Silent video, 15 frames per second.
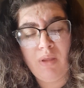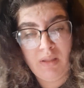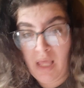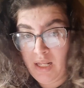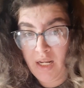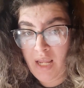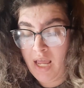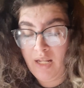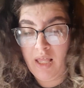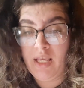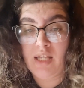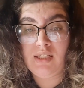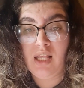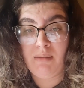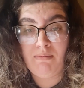and again, like
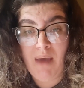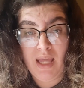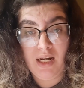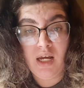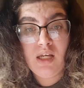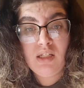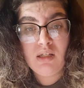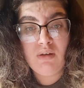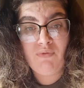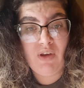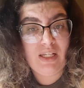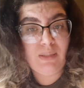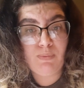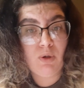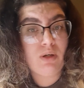I said, Meta,
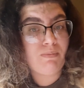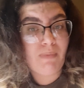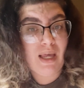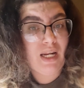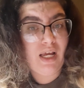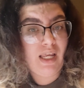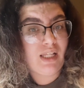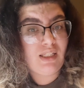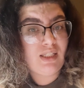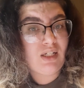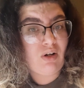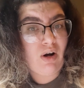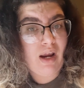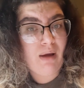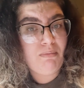Facebook, Meta,
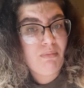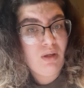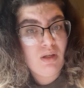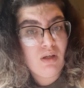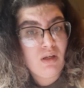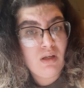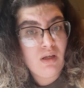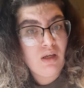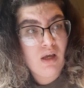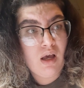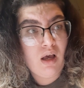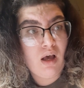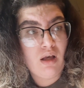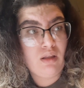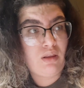Instagram,
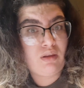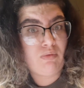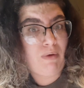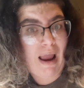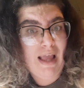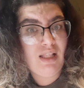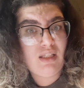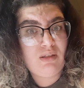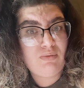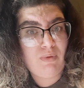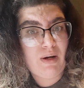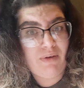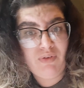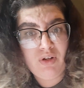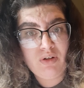Threads,
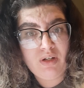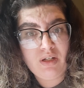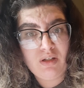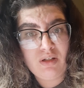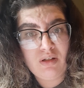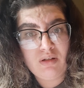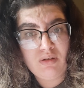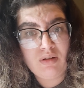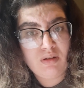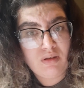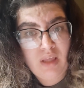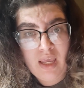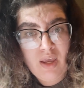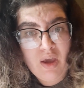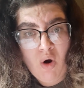whatever
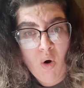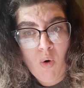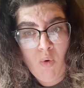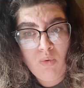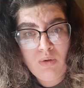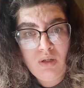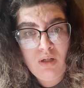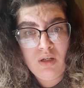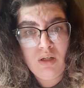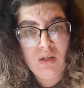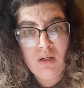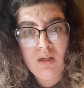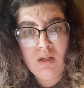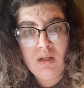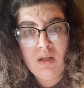they own,
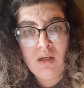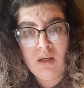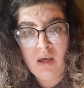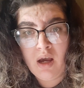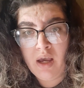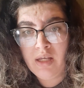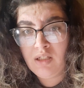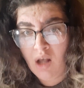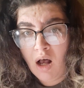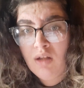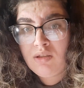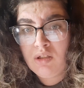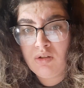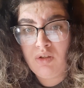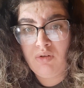is
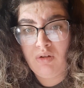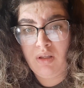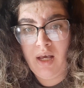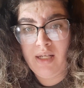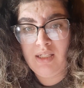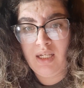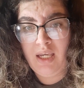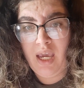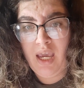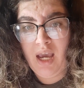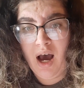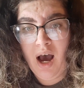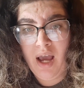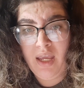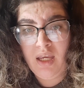also utilizing
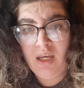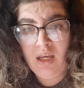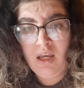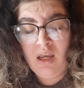AI.